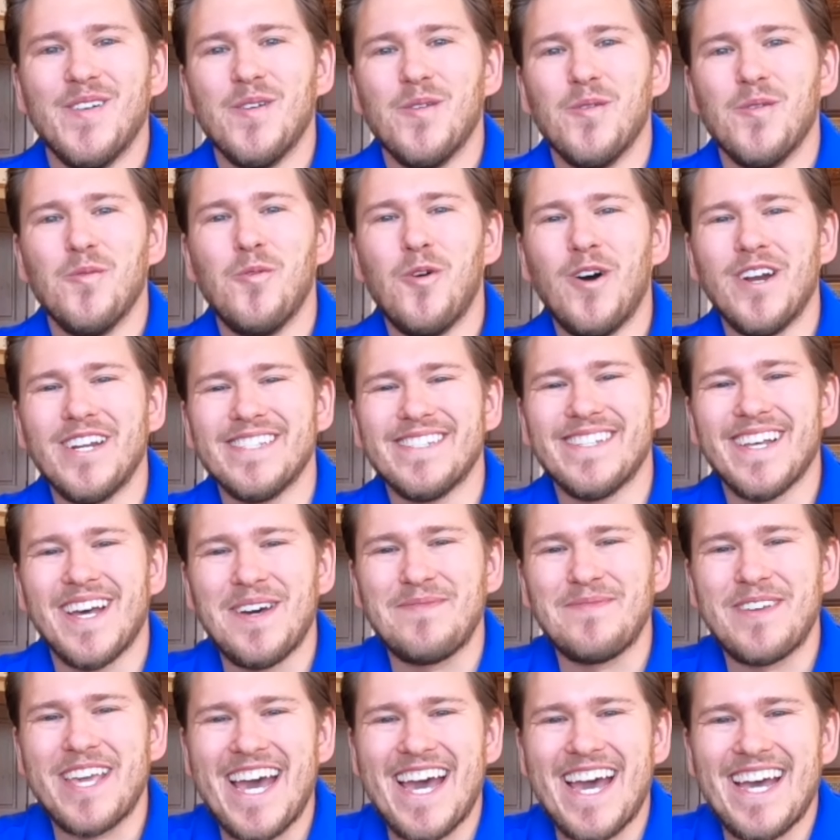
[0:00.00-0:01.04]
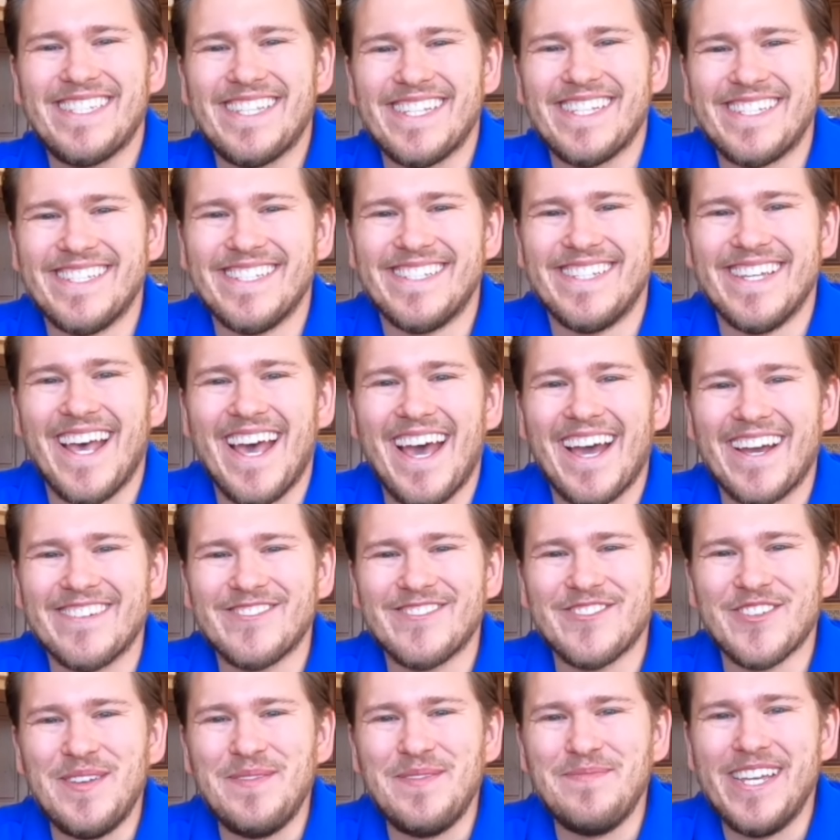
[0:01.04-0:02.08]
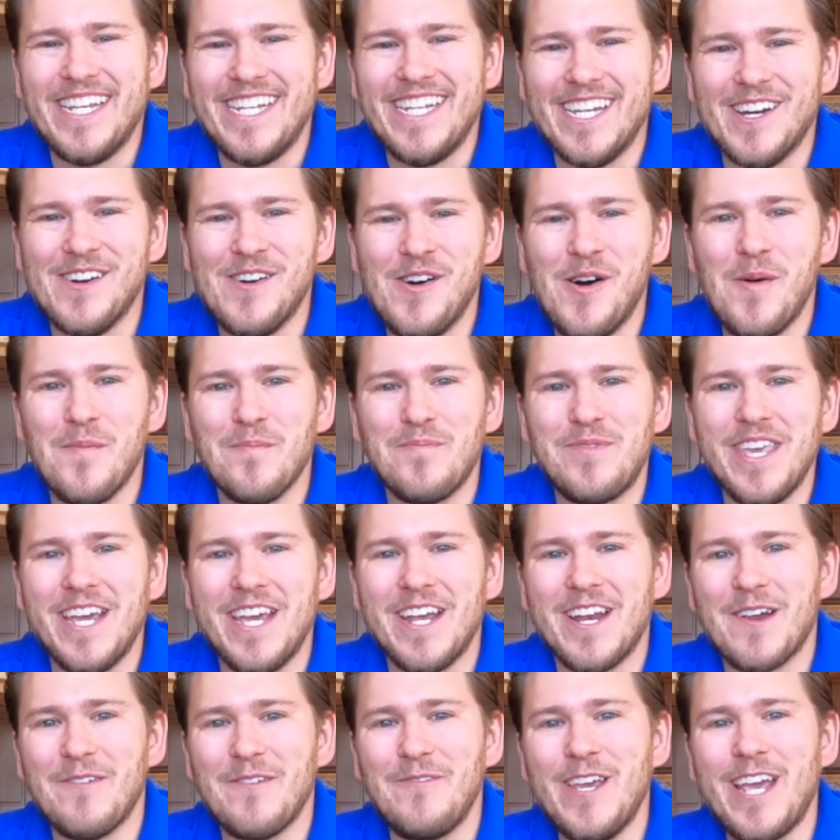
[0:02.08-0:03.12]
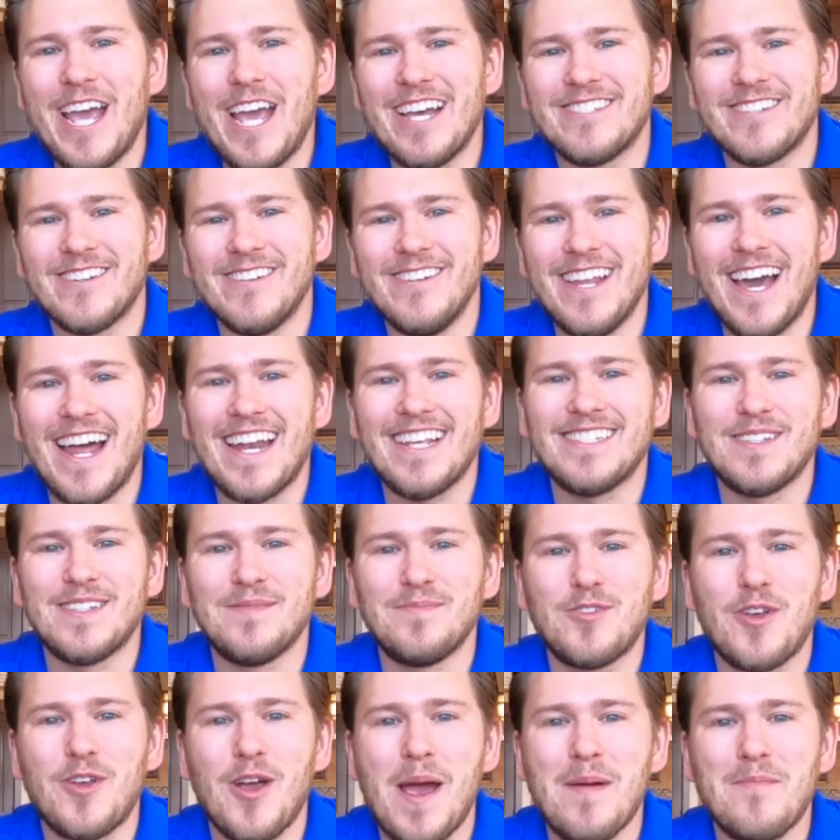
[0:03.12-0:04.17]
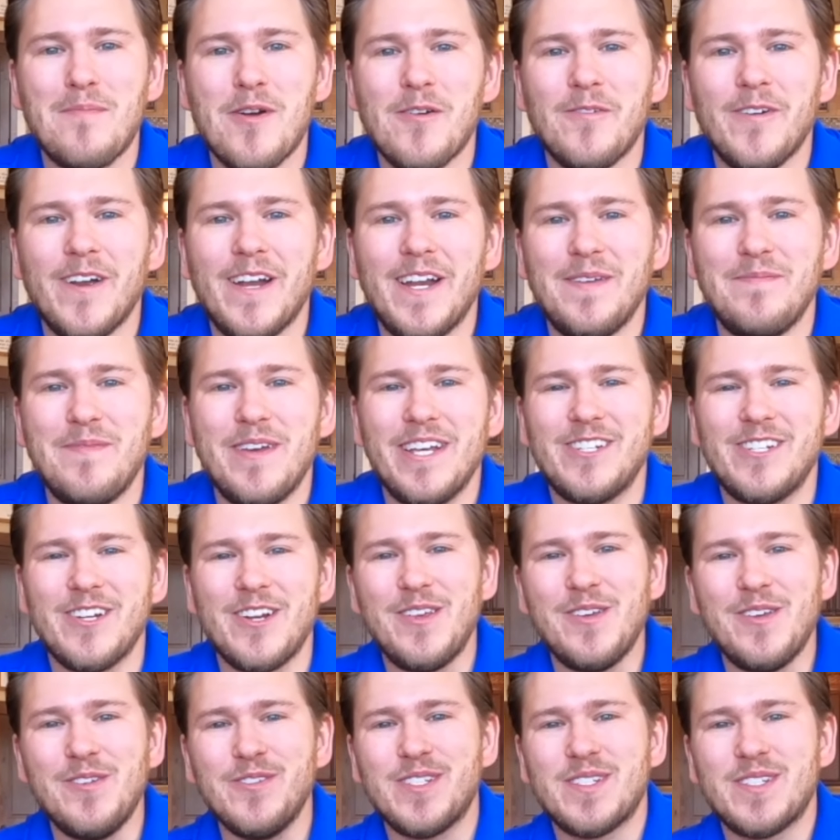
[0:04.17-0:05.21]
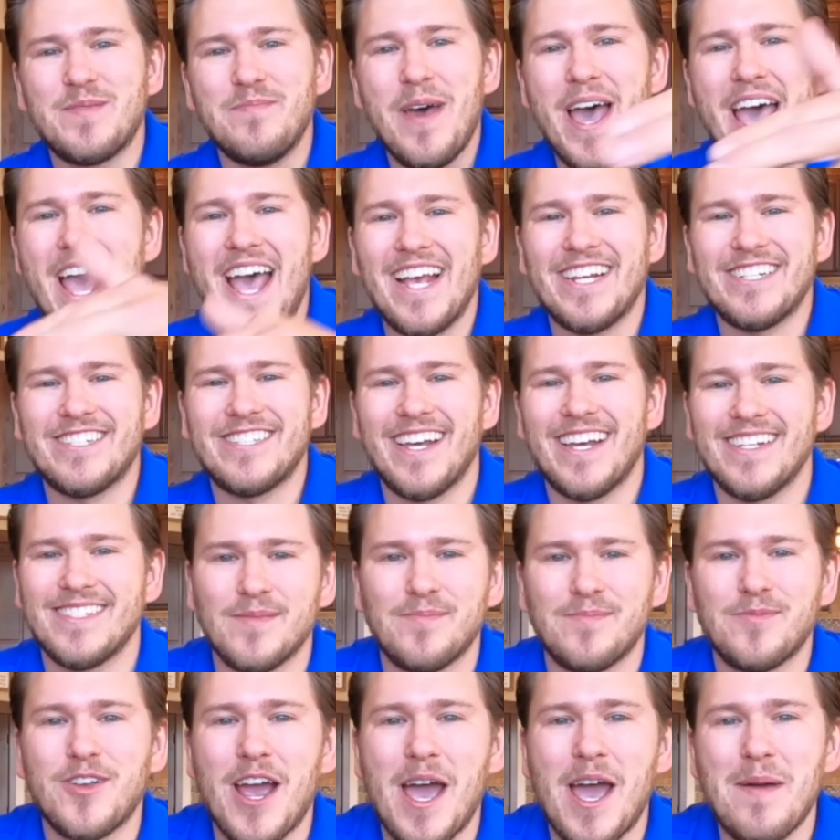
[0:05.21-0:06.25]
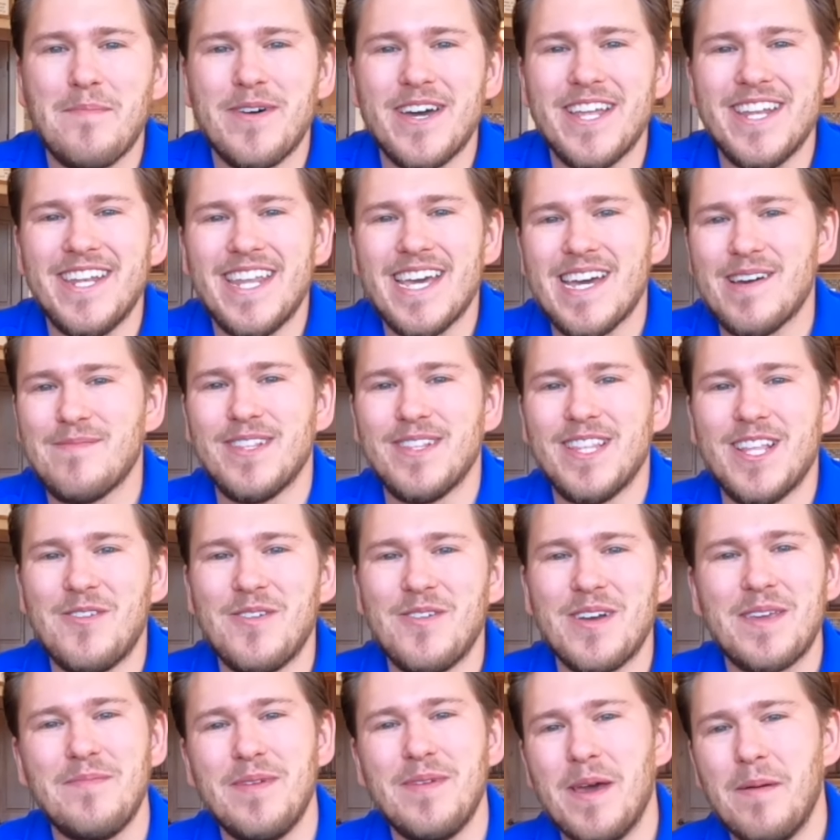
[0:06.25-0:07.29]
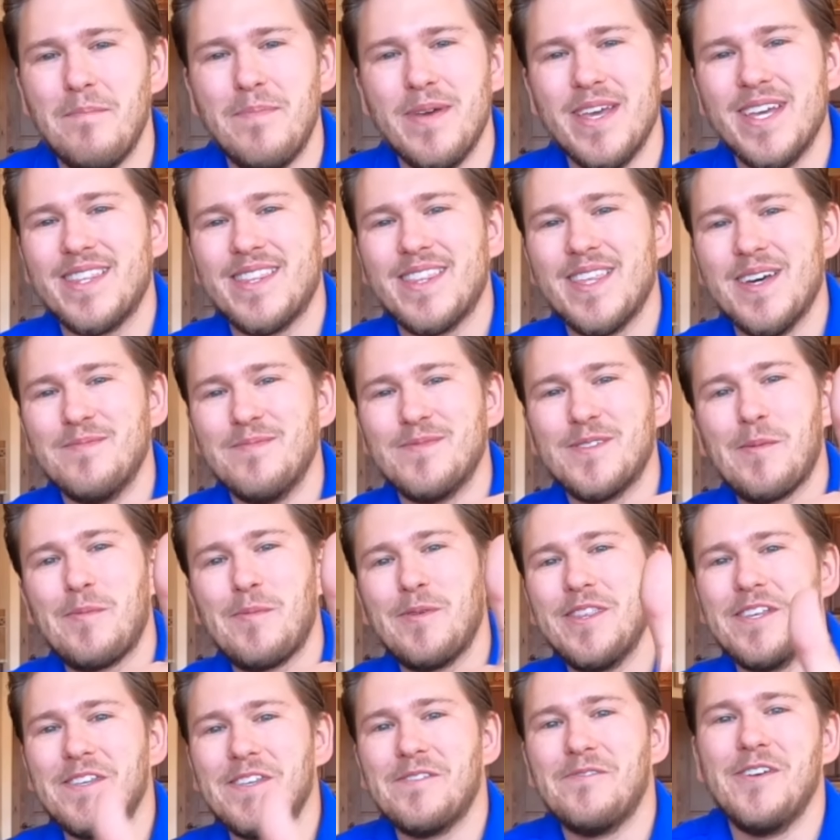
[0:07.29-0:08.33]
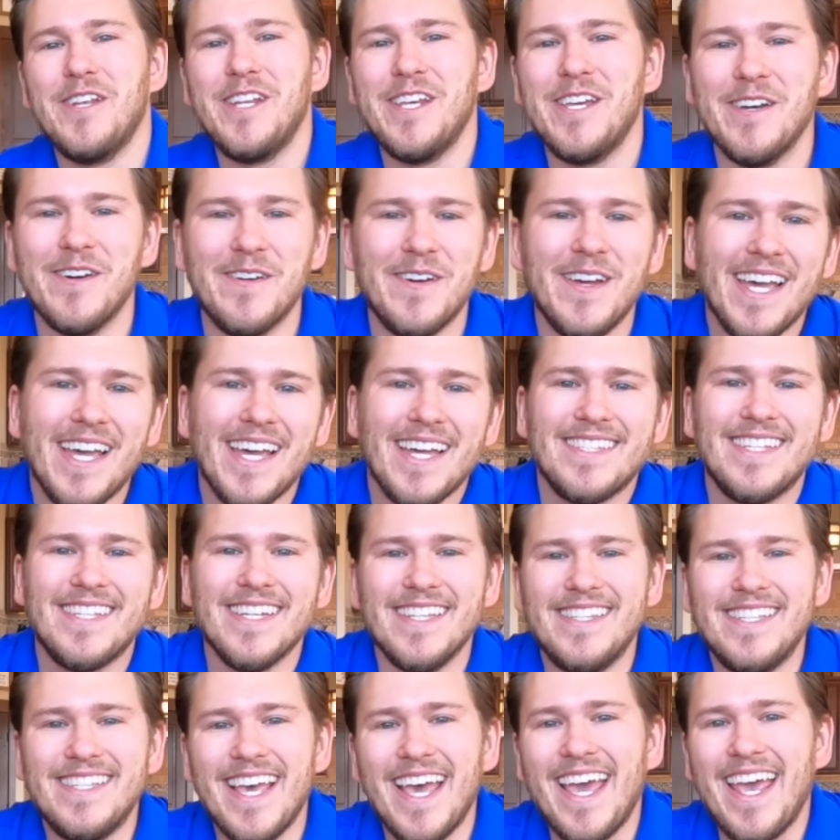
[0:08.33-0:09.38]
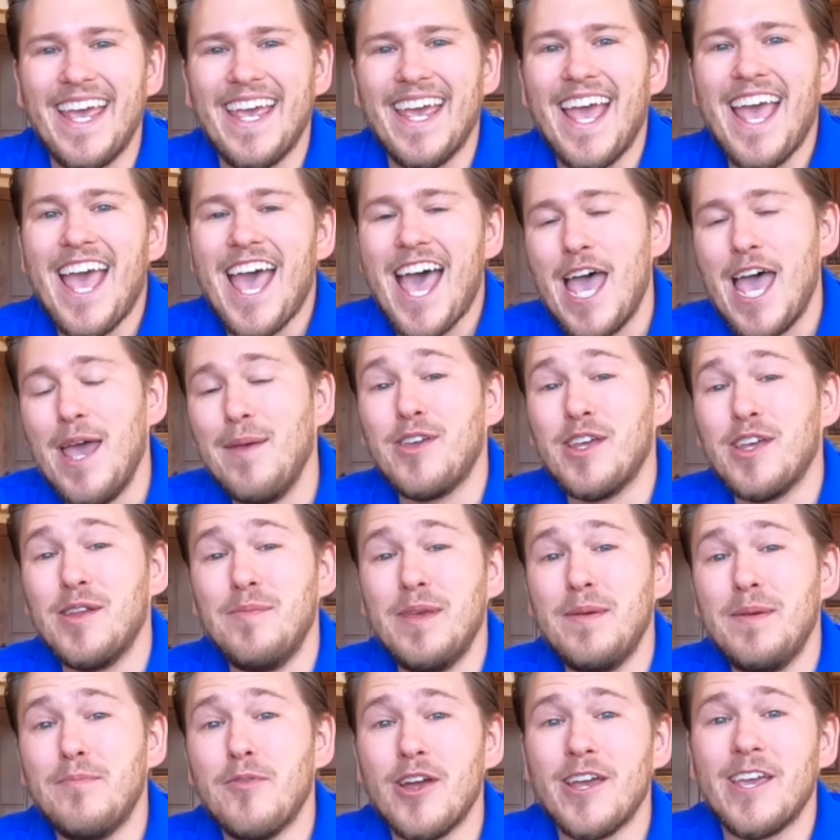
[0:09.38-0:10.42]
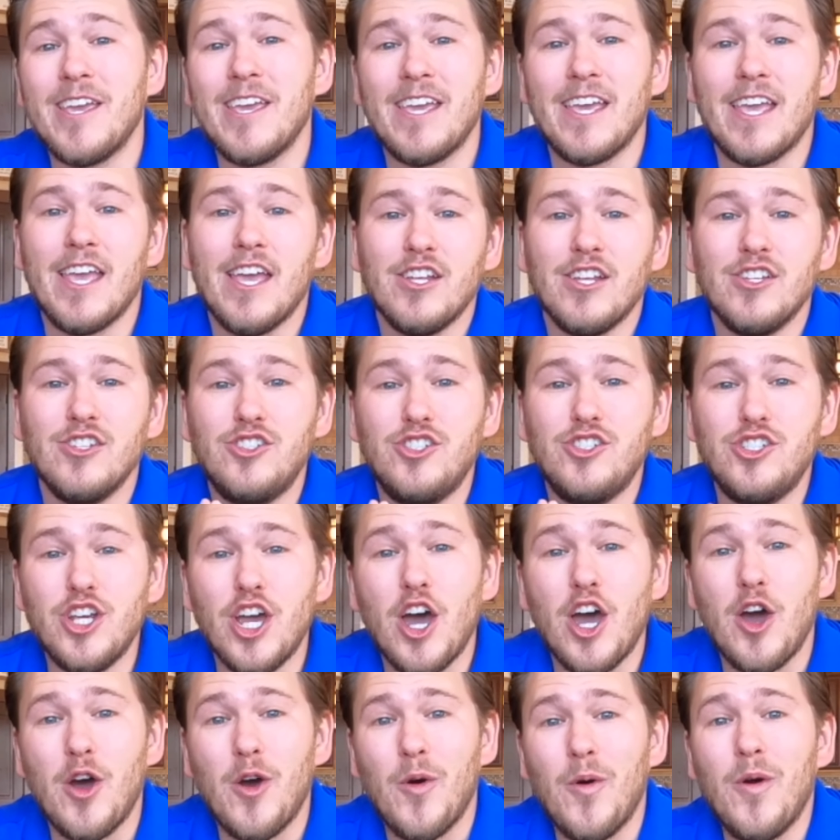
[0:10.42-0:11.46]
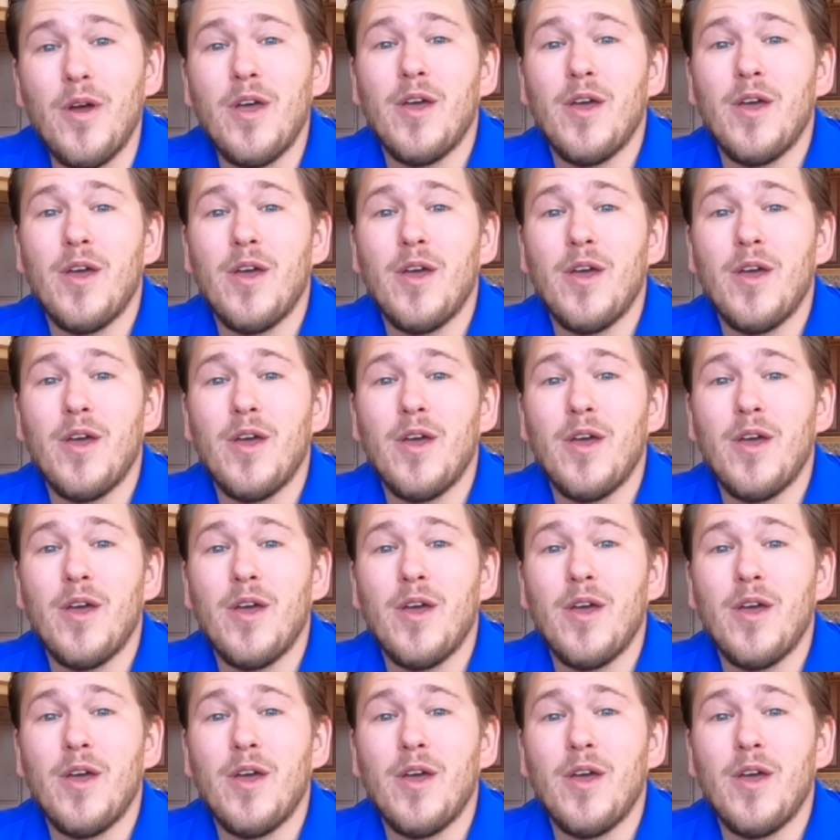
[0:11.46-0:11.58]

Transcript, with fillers: What is up guys? This is Zach with Dreamedia Home Theater. If you guys are not a subscriber already, make sure you smash that subscribe button down below and give me a big thumbs up on this video. Today, I am going to be bringing Joe